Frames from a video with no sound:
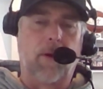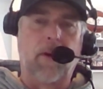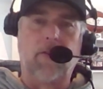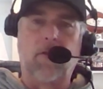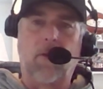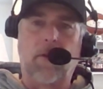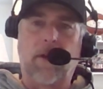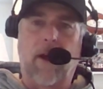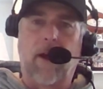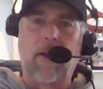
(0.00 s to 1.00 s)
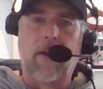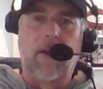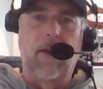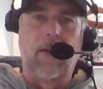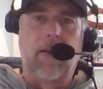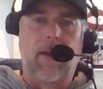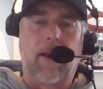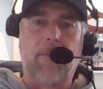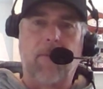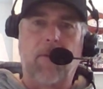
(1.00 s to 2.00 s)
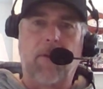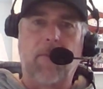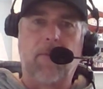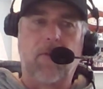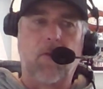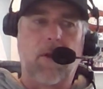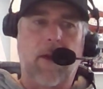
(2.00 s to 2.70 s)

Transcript: players go to die, and that happened with him too.